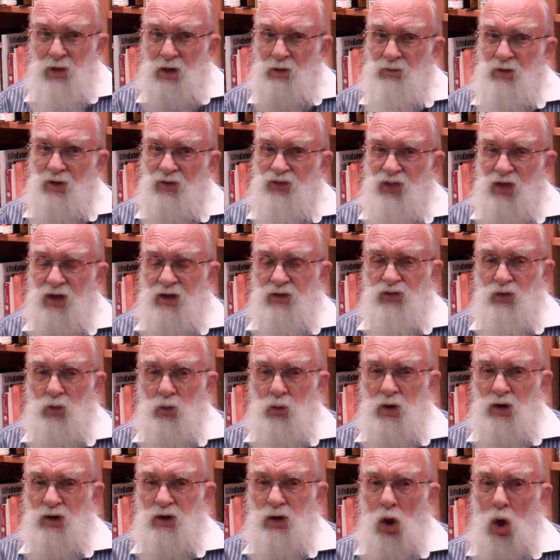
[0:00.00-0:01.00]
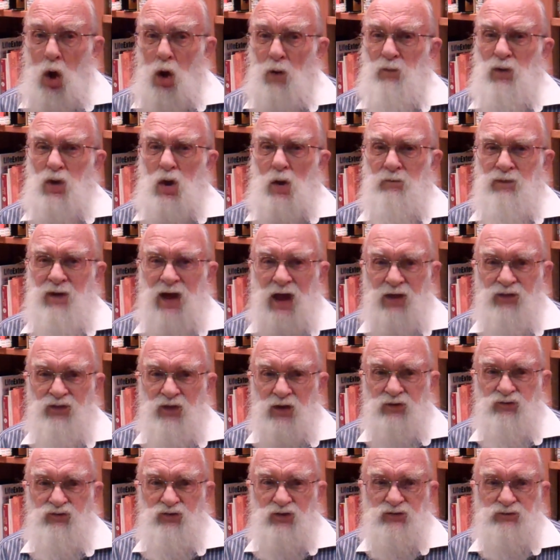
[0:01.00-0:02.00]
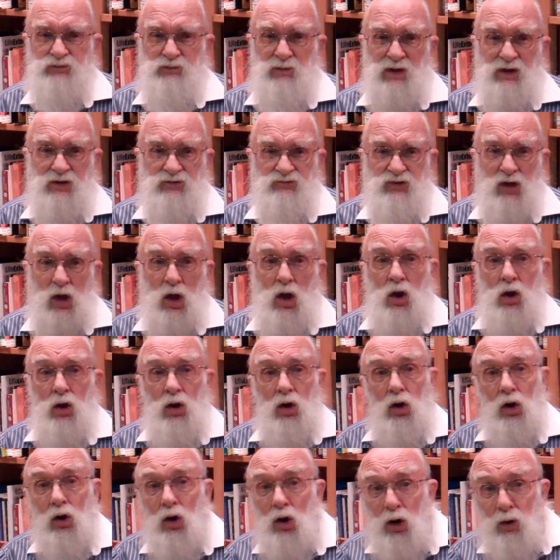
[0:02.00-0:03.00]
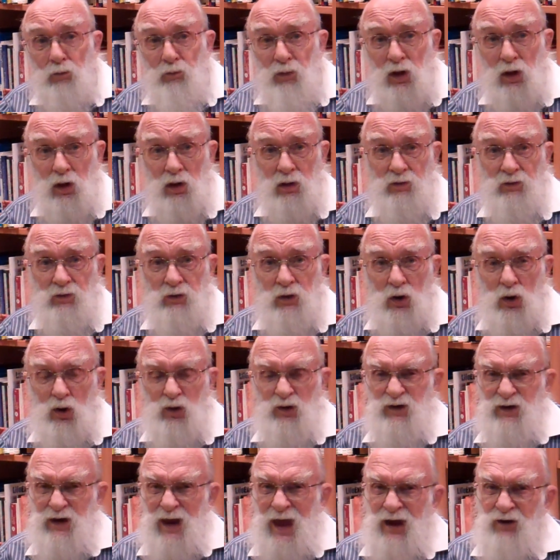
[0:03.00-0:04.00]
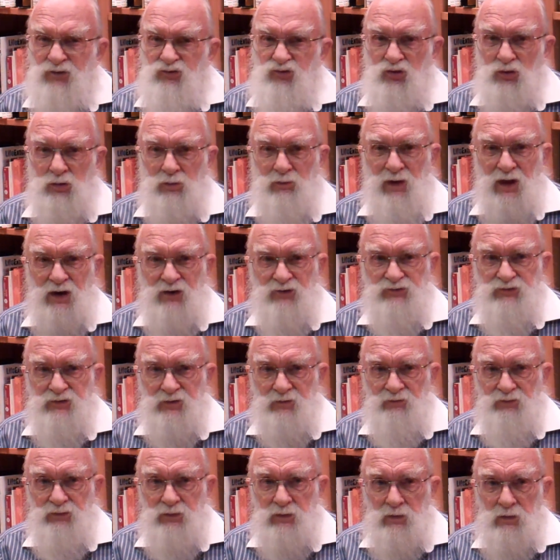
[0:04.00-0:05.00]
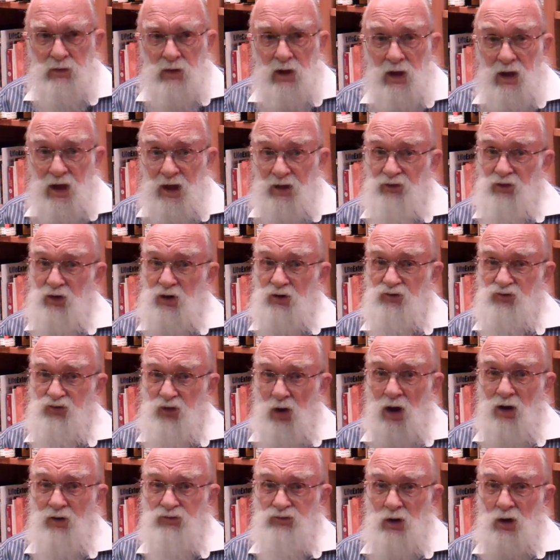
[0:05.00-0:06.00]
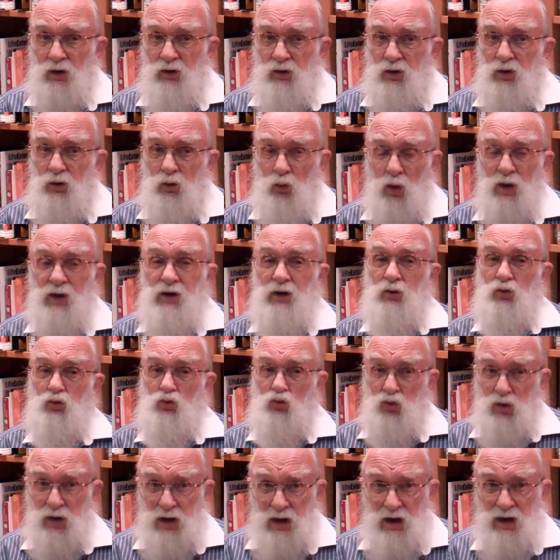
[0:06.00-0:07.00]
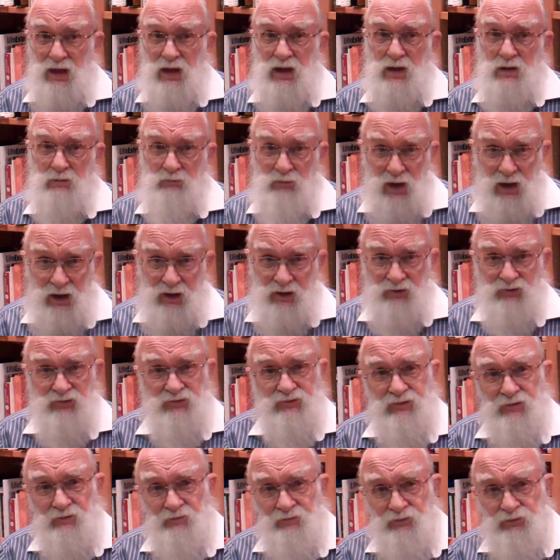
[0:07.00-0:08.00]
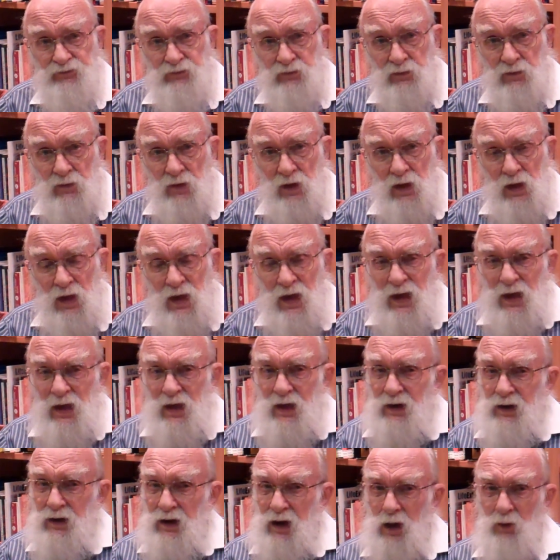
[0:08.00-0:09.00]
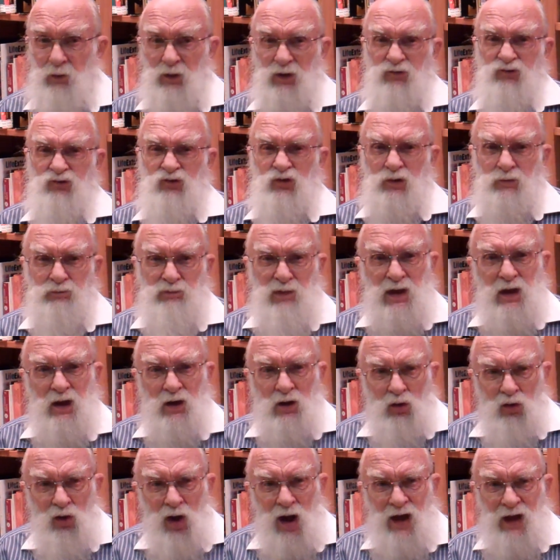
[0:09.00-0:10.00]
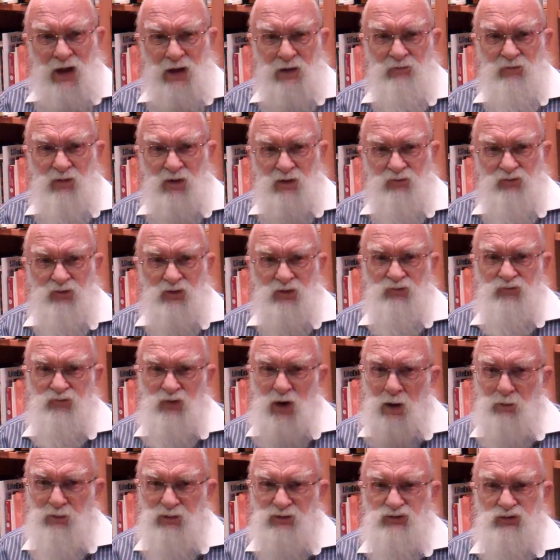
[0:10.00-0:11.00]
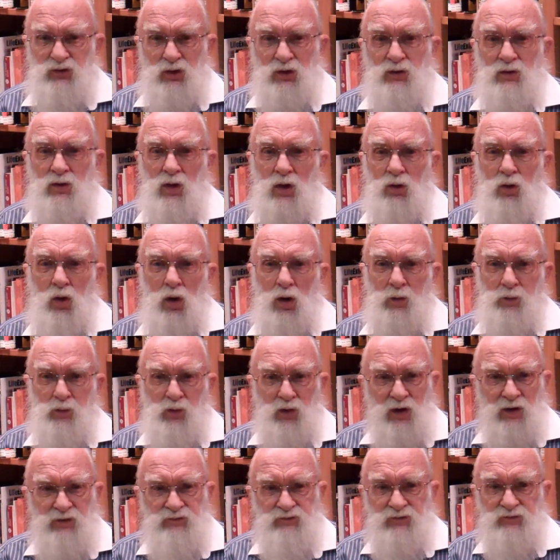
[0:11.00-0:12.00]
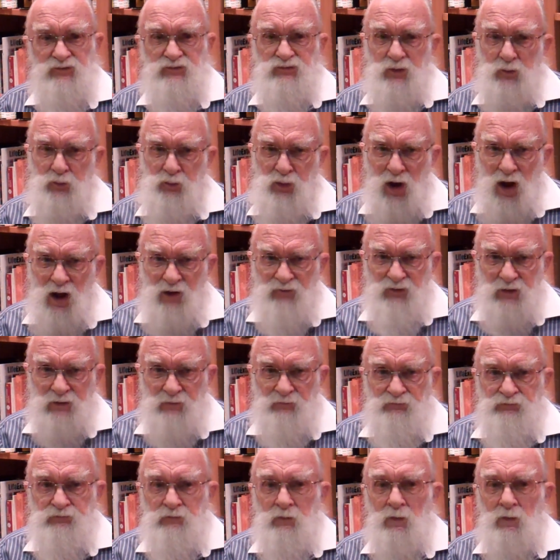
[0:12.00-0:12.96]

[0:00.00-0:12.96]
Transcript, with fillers: people think the word homeopathic just means herbal or natural medicine, and they're shocked to learn what it really means. Now, it should be a crime for pharmaceutical corporations to profit